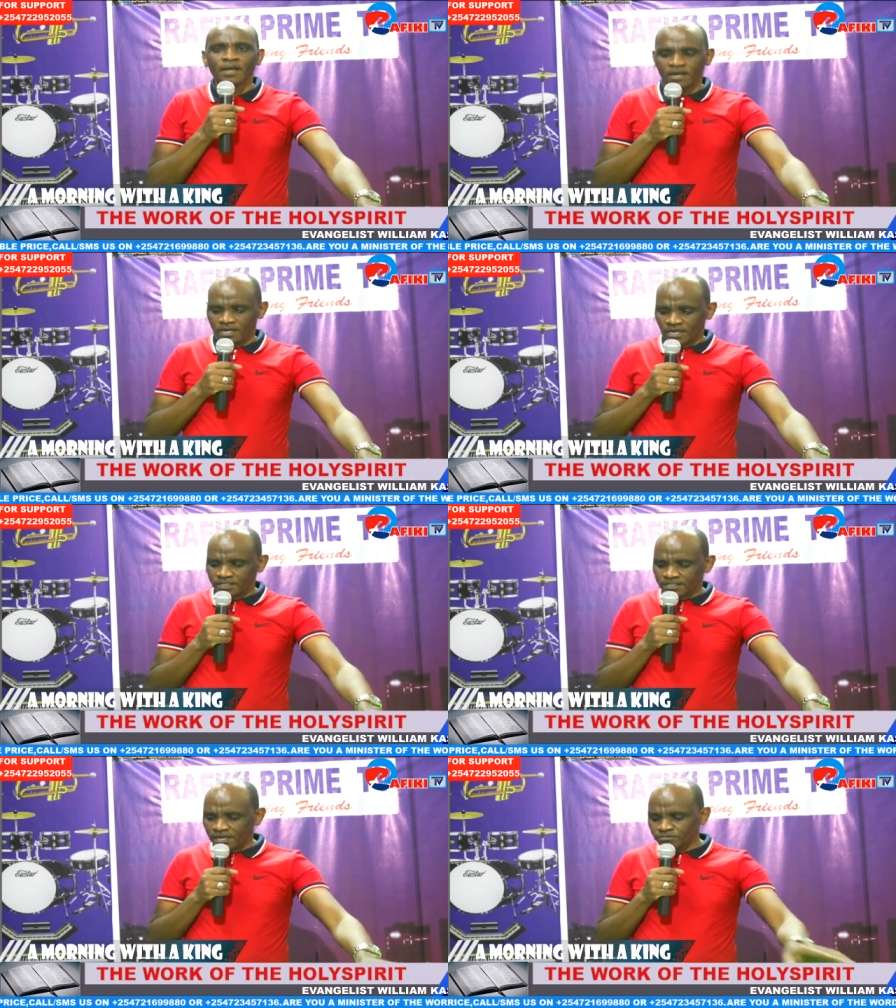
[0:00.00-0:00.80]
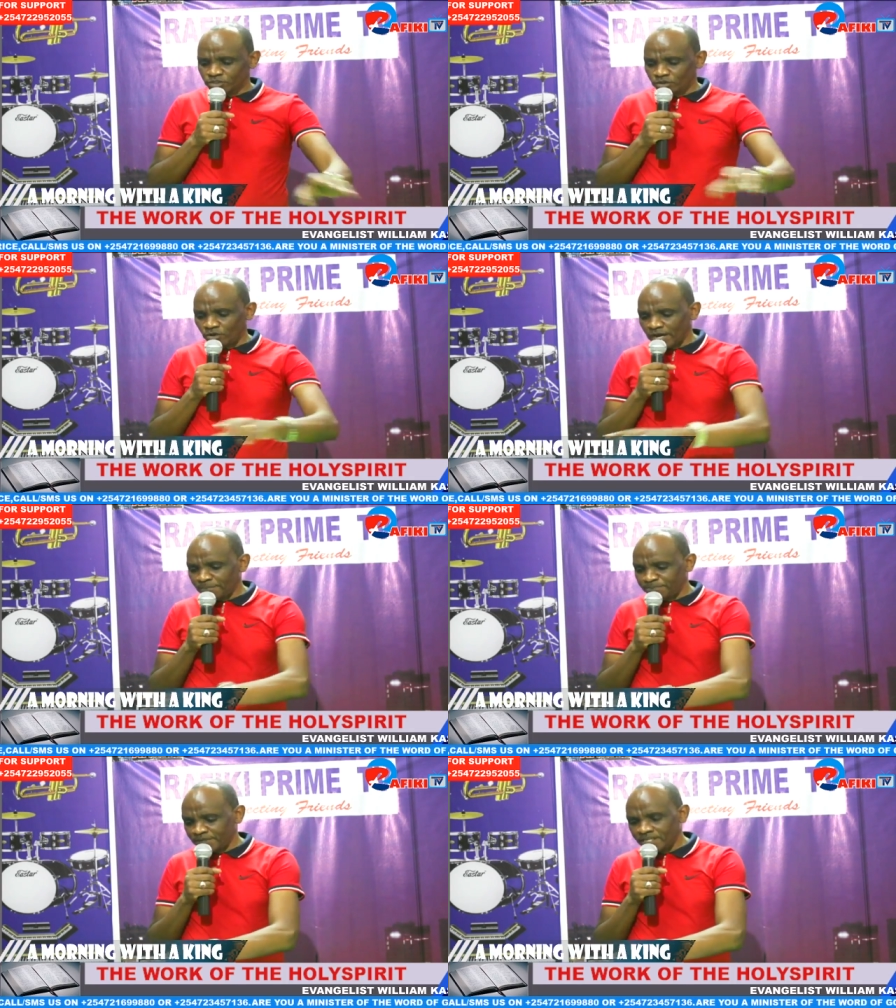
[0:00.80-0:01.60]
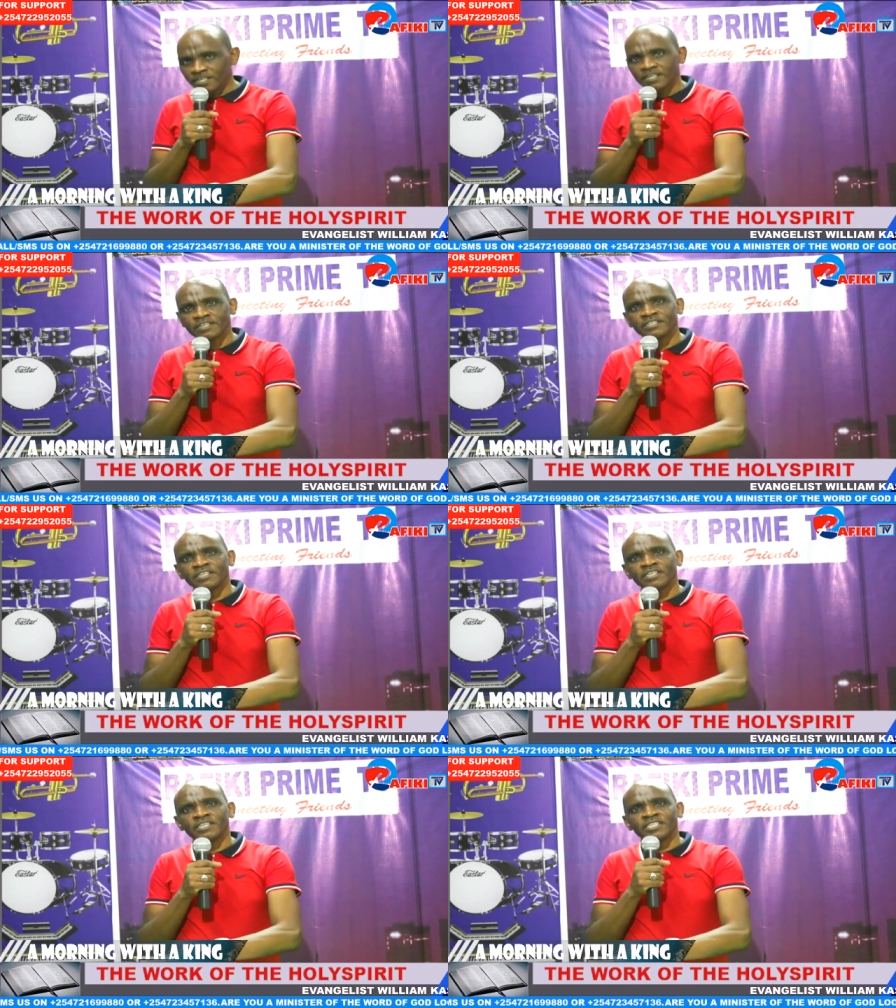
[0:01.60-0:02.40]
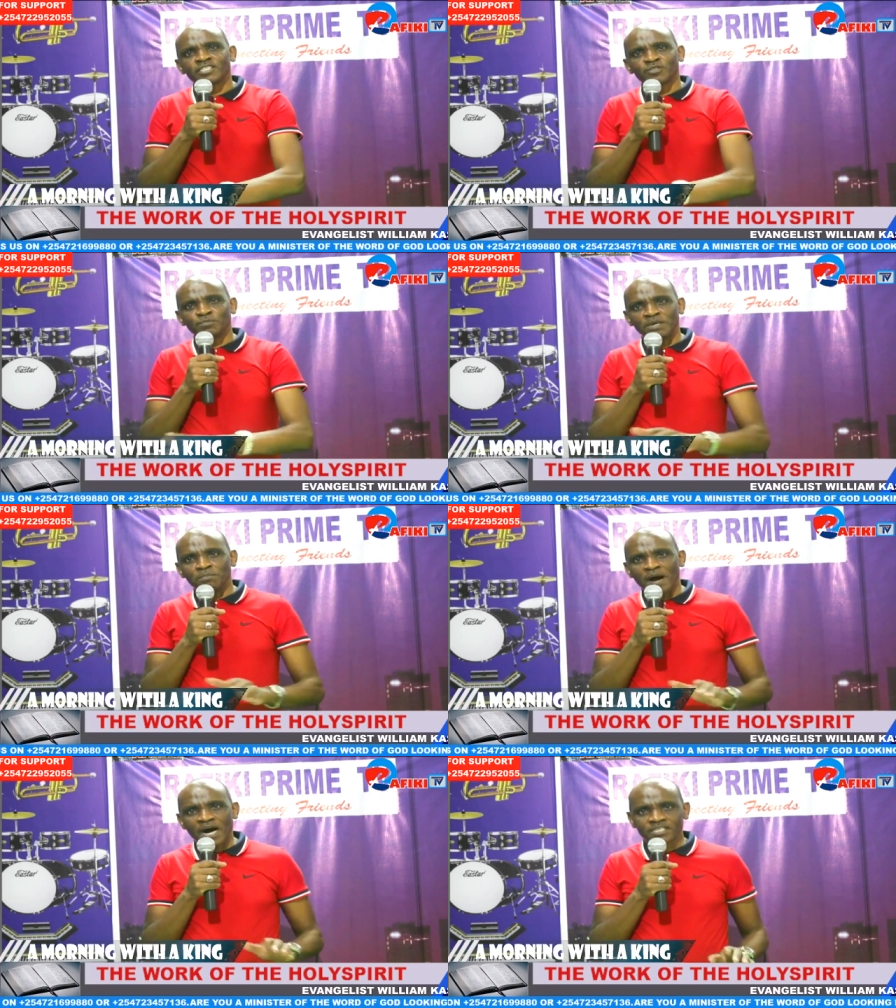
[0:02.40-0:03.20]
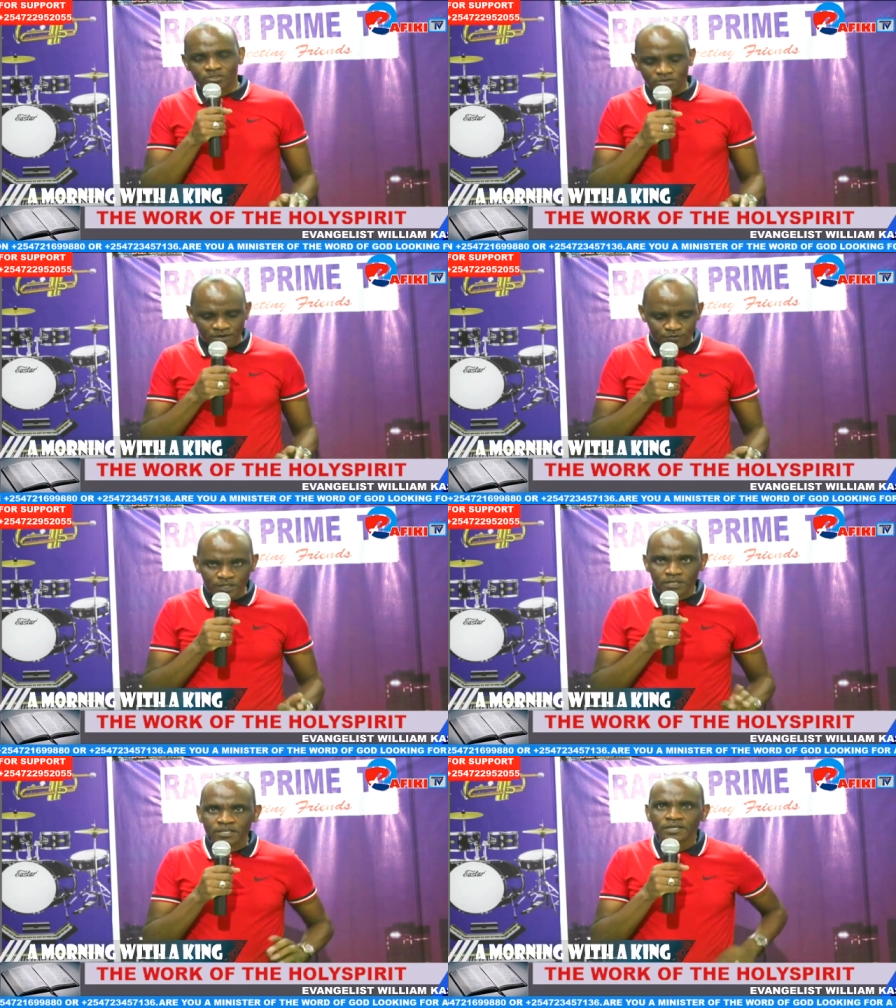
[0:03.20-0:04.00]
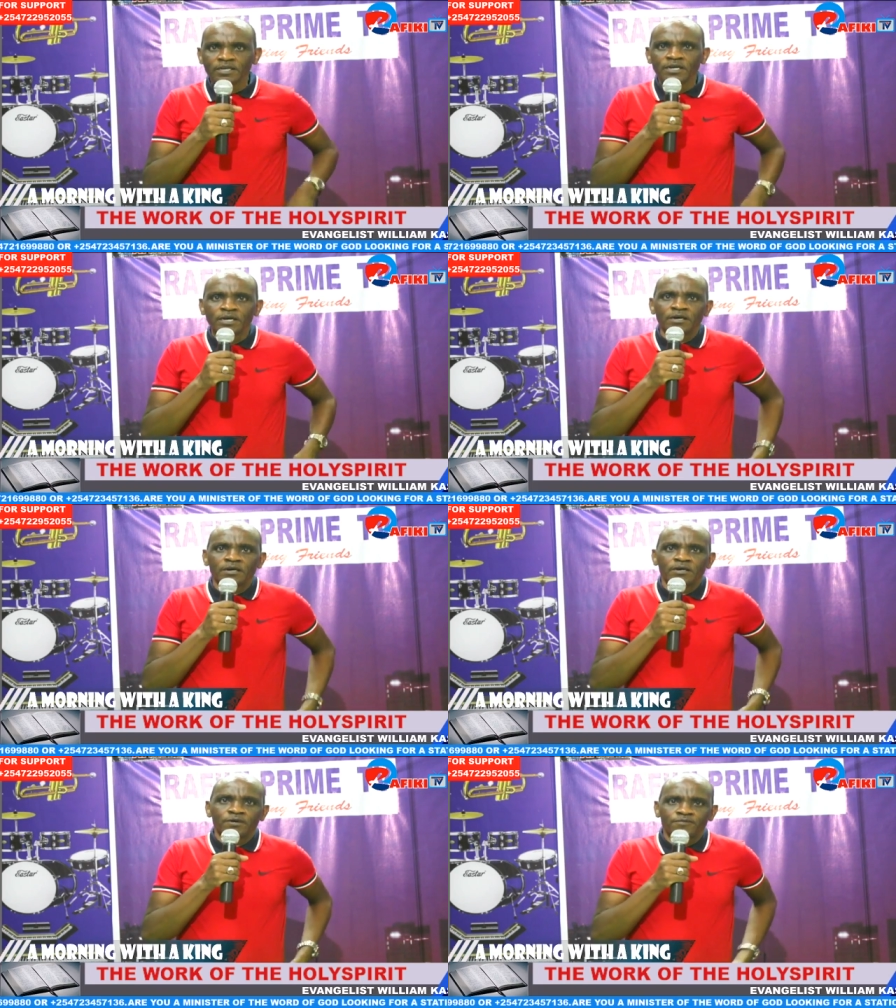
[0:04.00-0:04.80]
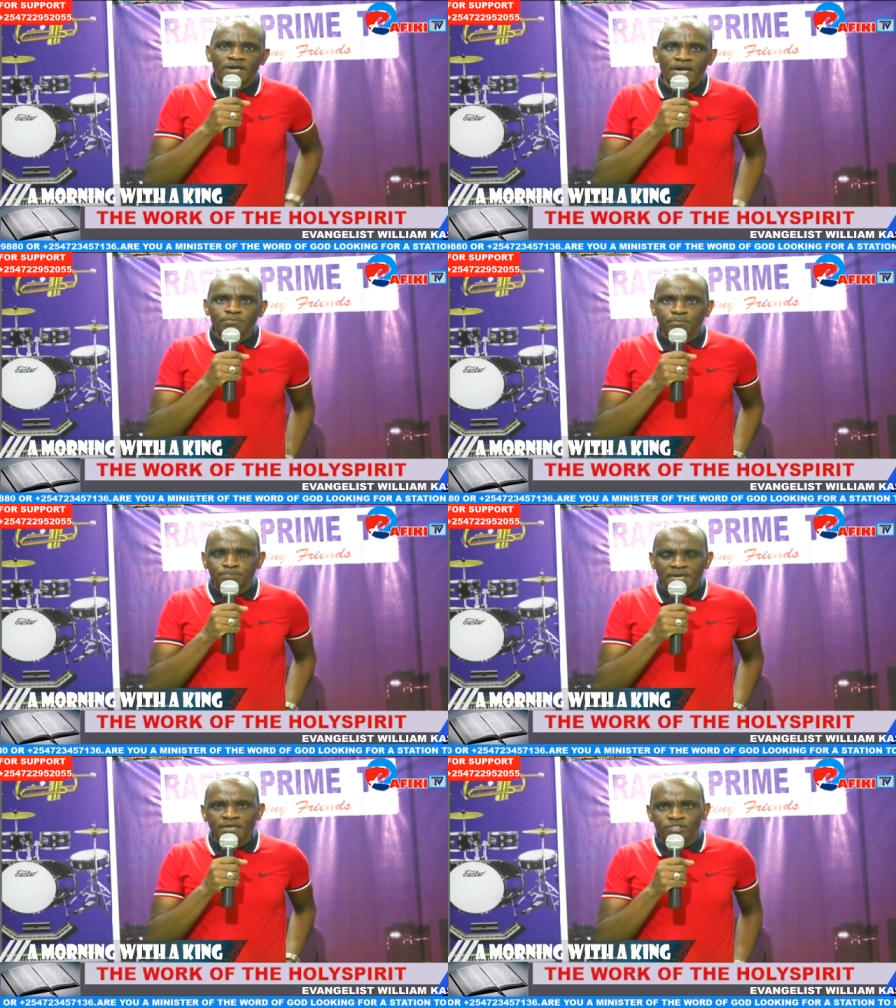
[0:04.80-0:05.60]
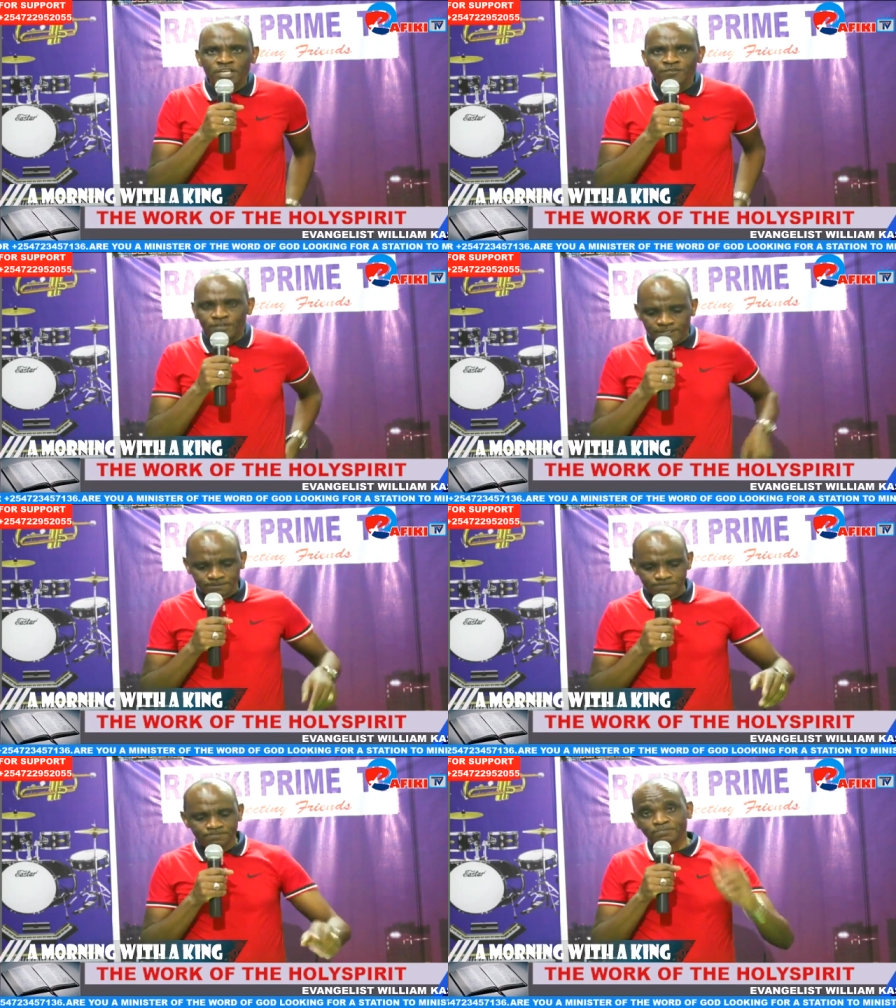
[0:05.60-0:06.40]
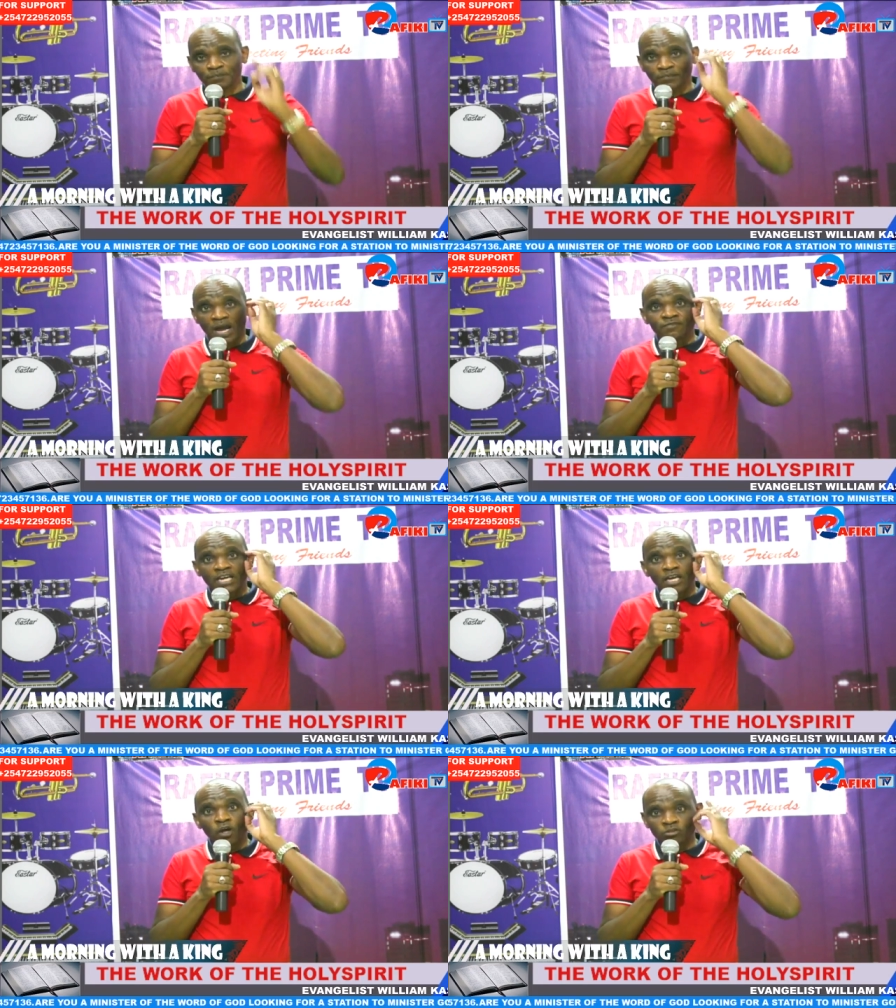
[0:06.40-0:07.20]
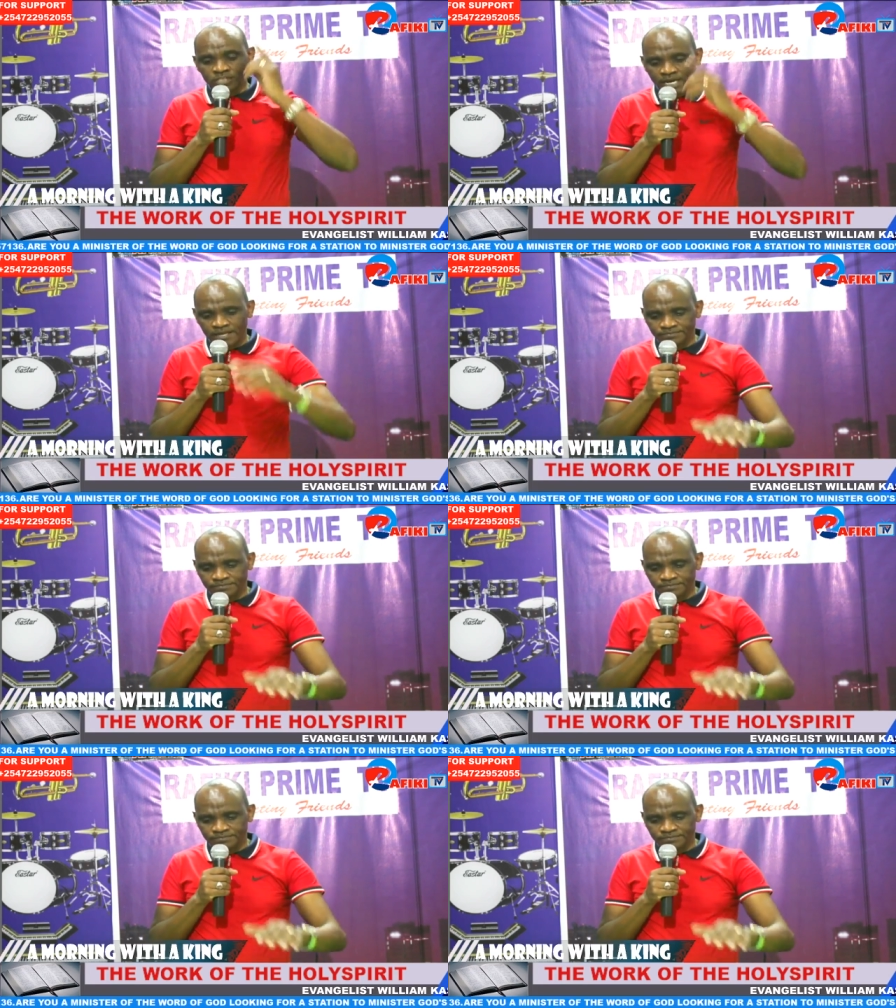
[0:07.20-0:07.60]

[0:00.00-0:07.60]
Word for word: And I'm so happy to be back to Rafiki Prime, Prime TV after a long time.